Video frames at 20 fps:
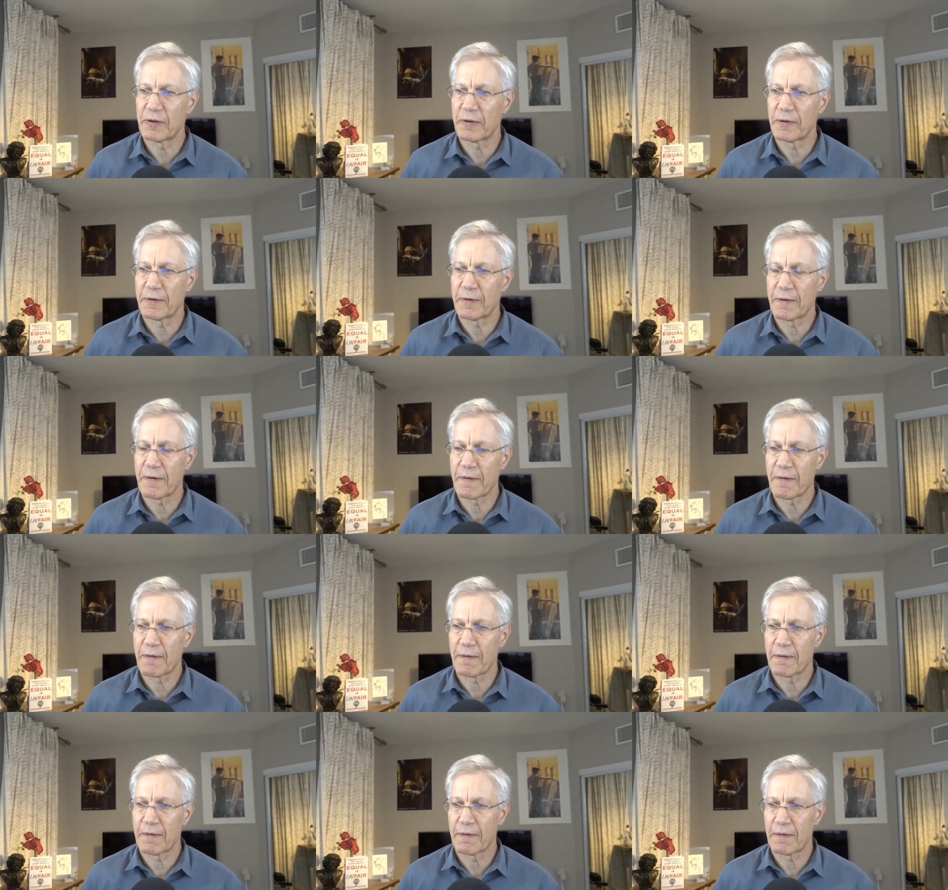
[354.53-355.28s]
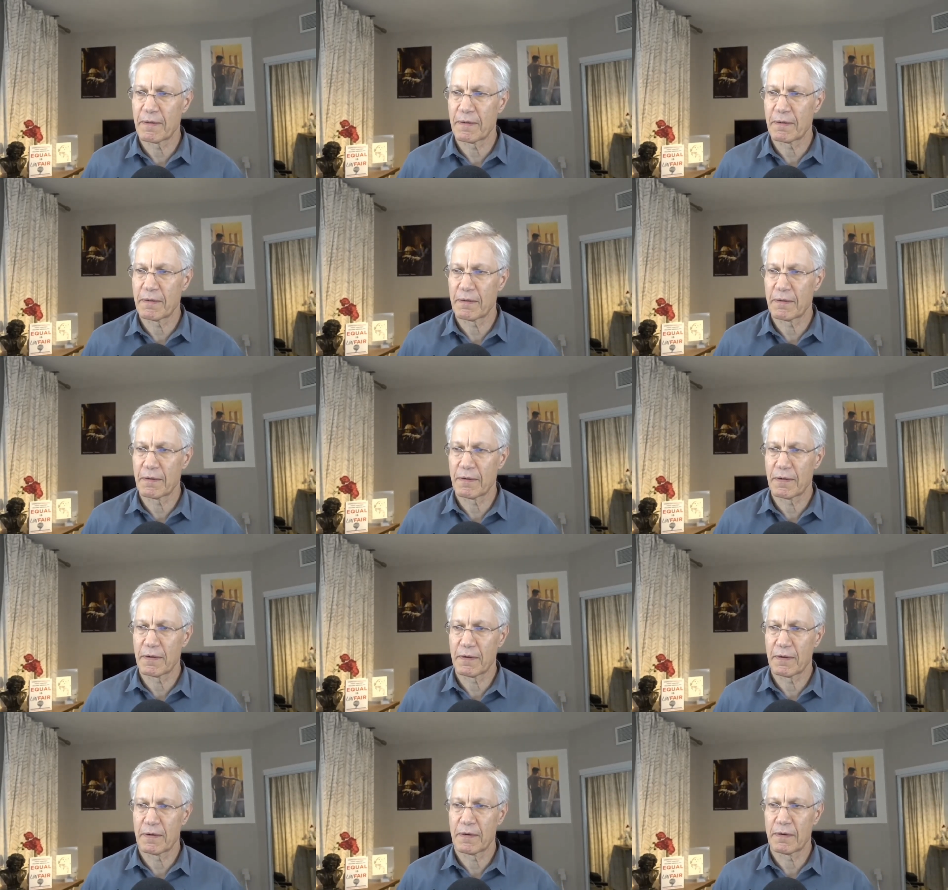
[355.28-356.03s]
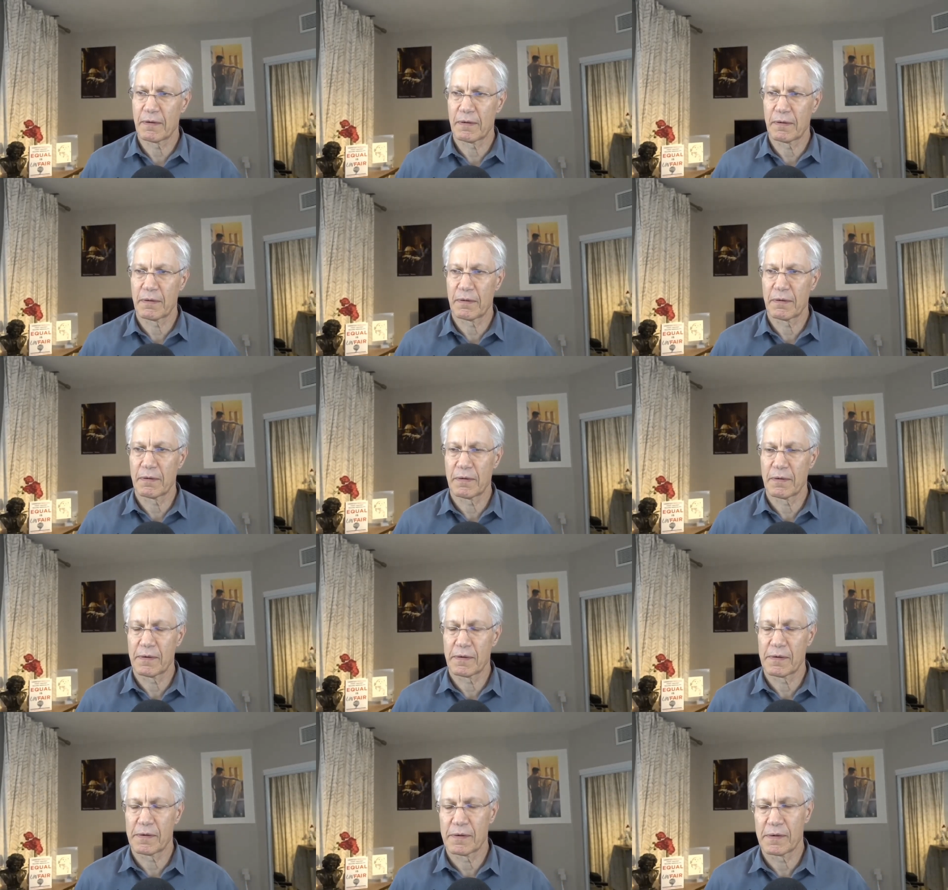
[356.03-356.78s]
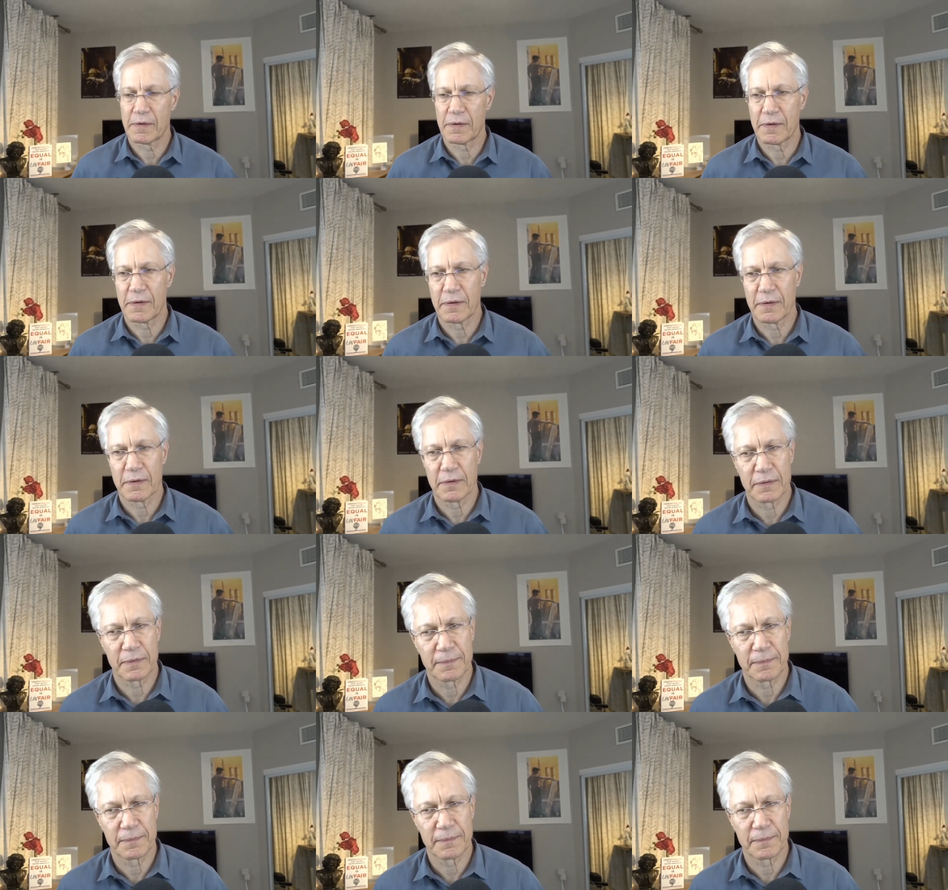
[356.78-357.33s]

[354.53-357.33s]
Nothing is said.